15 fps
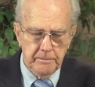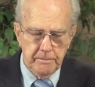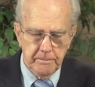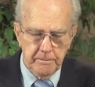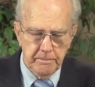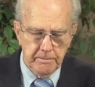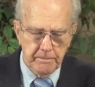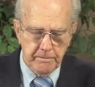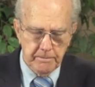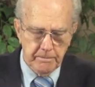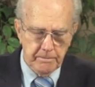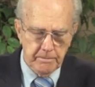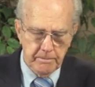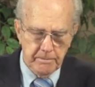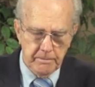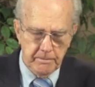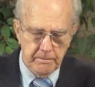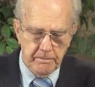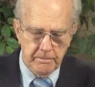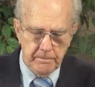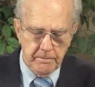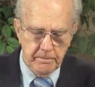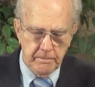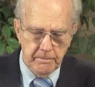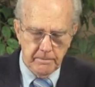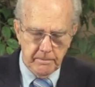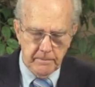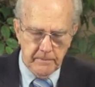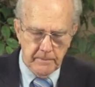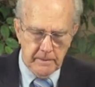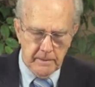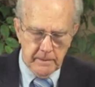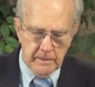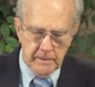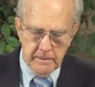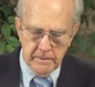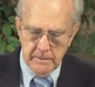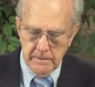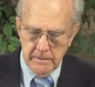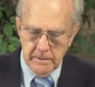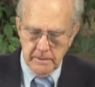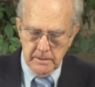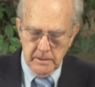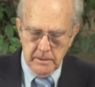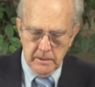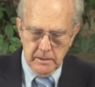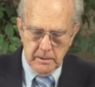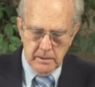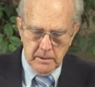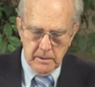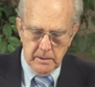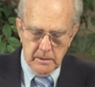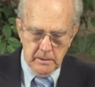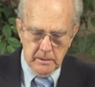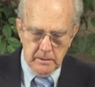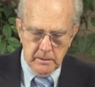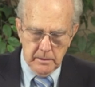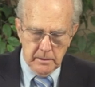(silence)